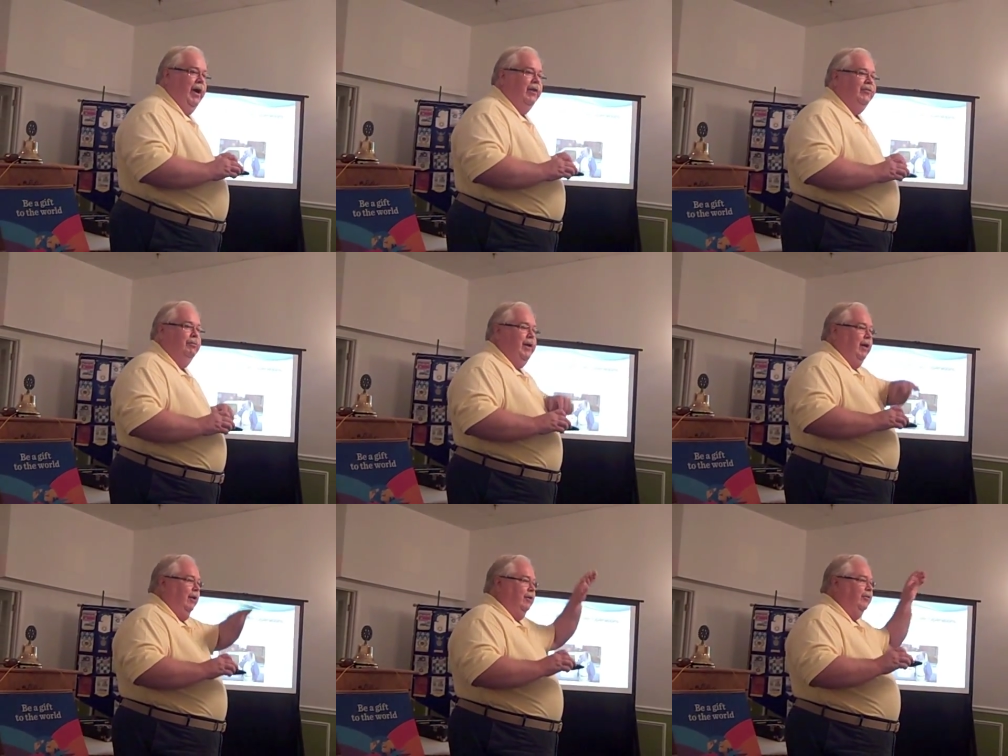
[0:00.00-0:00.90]
guys will be
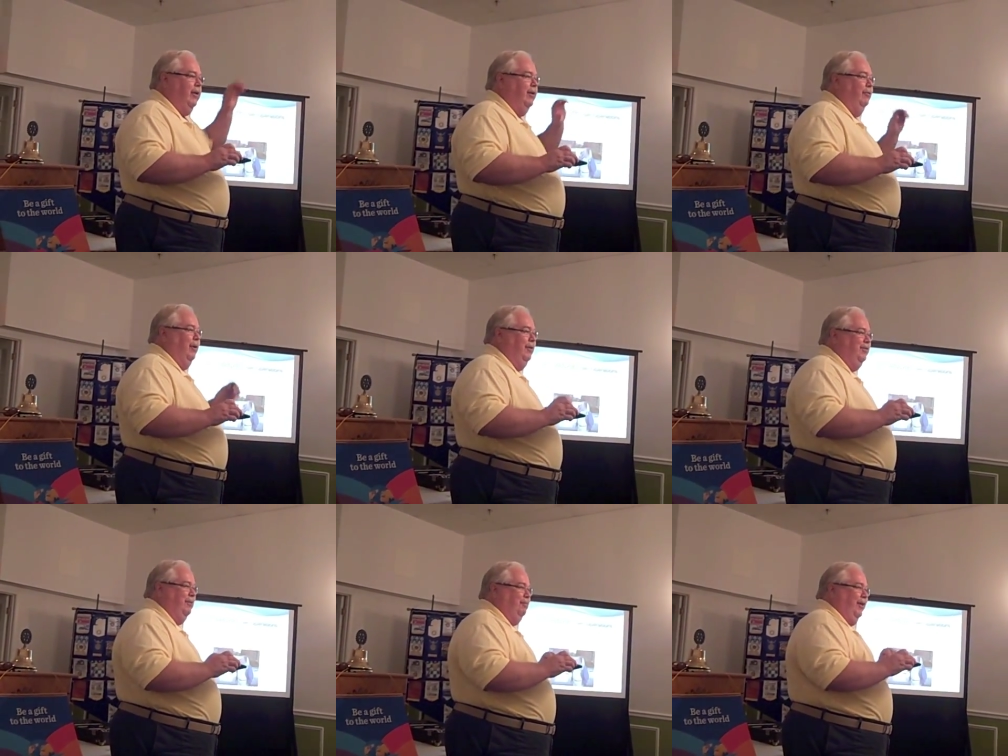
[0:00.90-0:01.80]
out alongside the
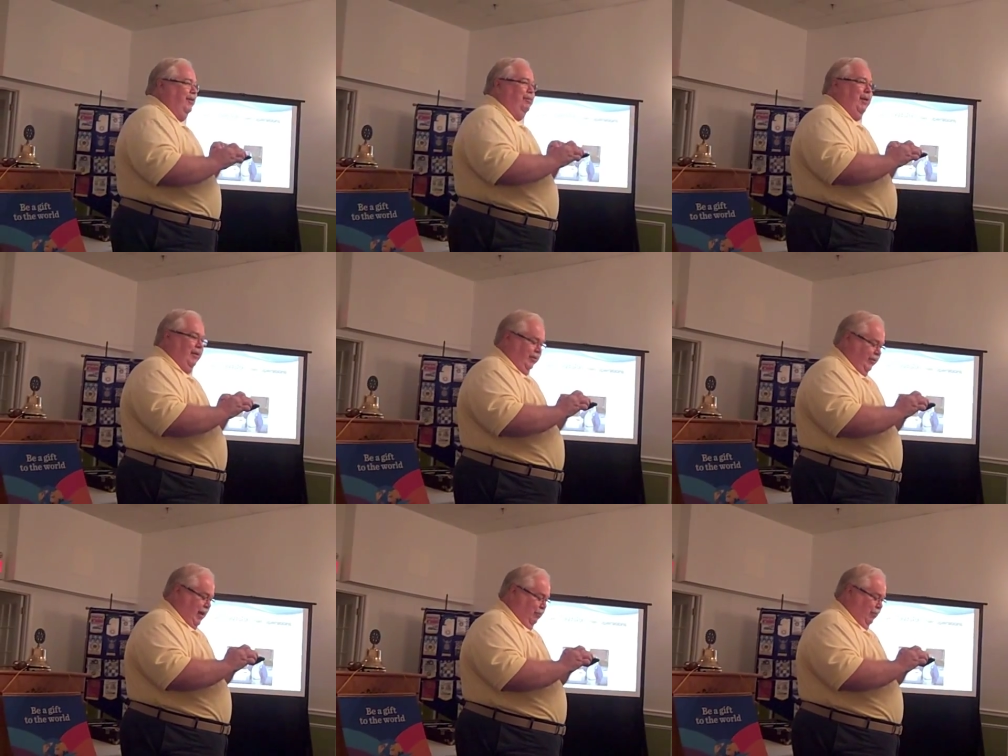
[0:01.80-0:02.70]
road someplace, probably
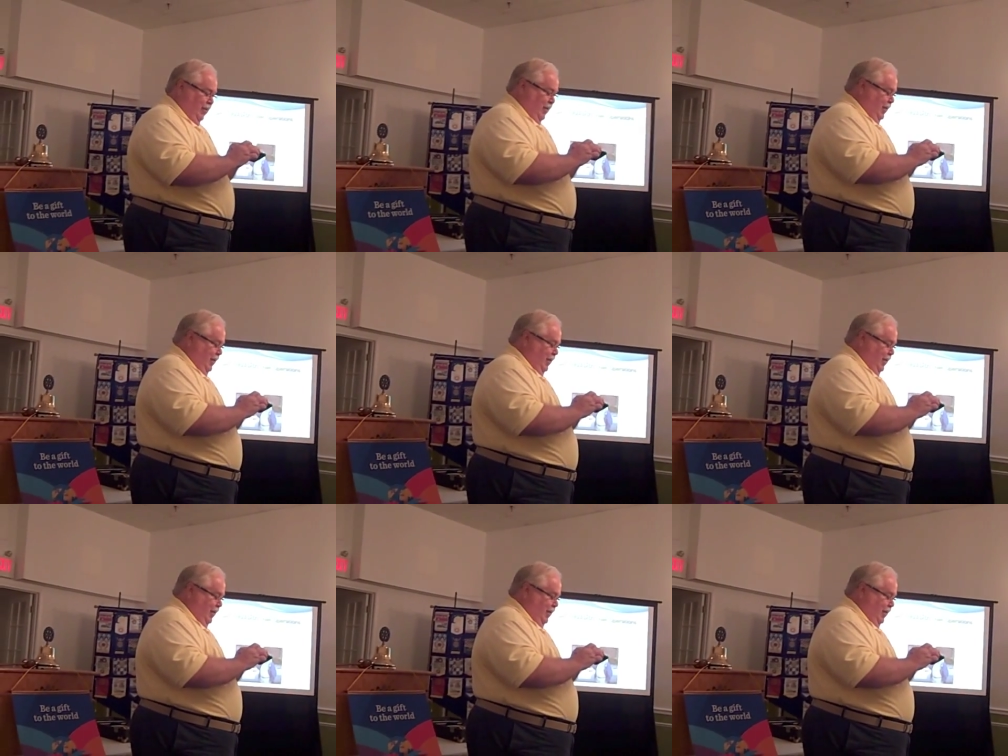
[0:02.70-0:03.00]
stop